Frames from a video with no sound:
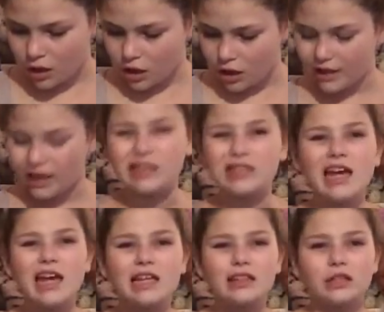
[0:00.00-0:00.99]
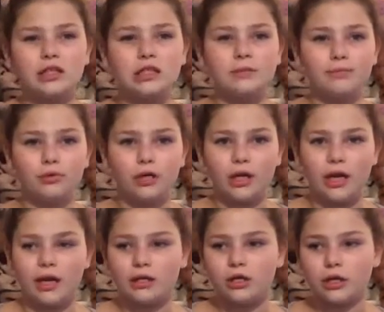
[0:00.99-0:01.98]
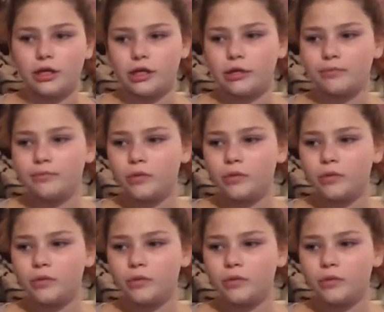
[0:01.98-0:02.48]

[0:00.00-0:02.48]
Uh, I got that in the spring at Target